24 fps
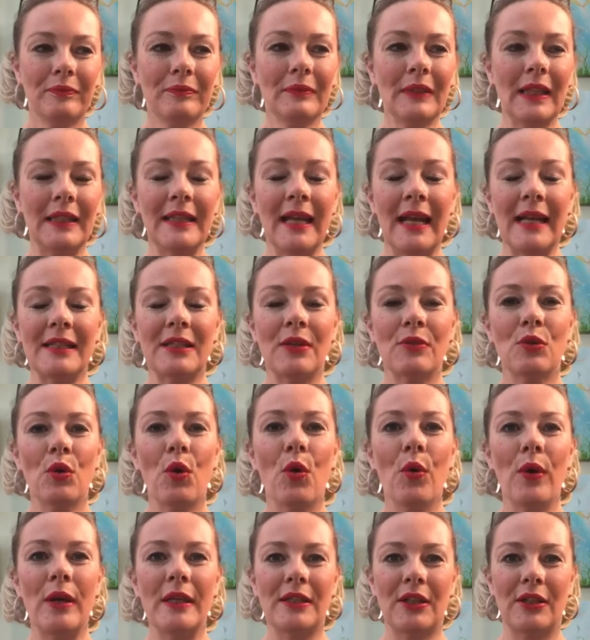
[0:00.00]
Yeah, so it's
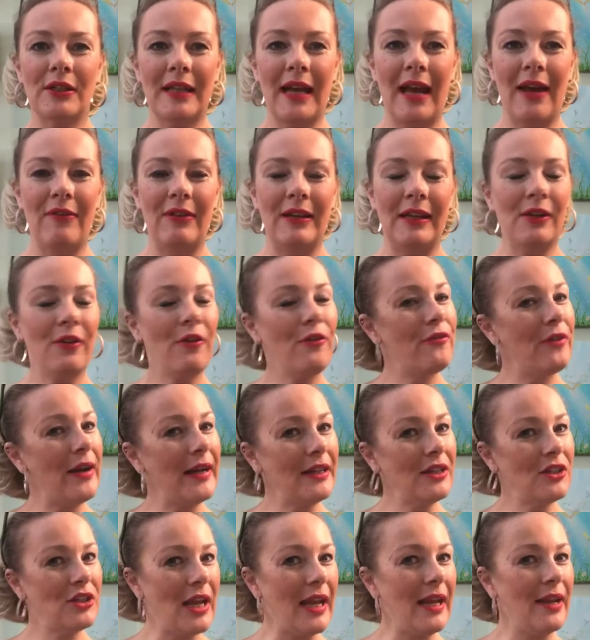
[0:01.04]
always good to have a little
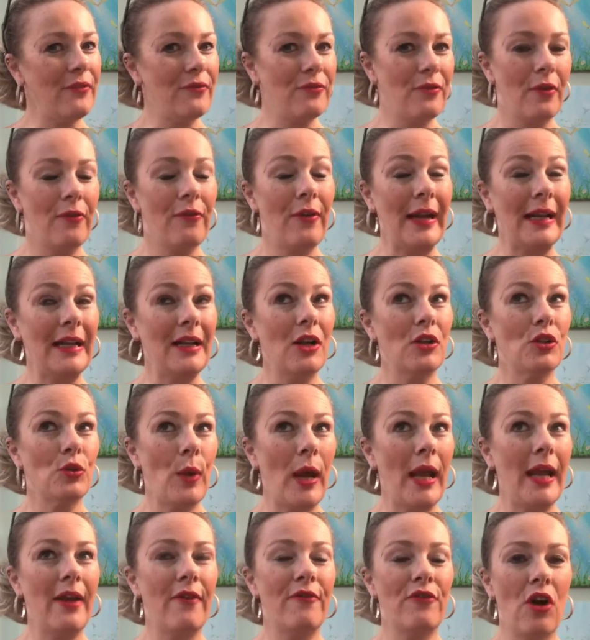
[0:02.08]
Feng
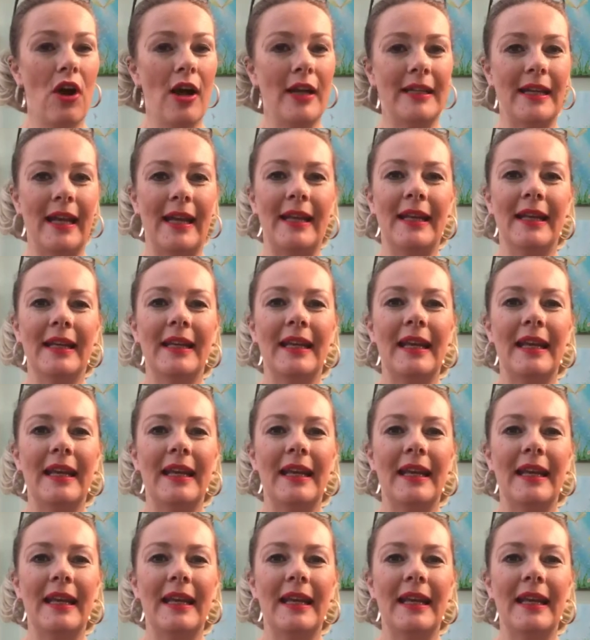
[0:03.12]
Shui Friday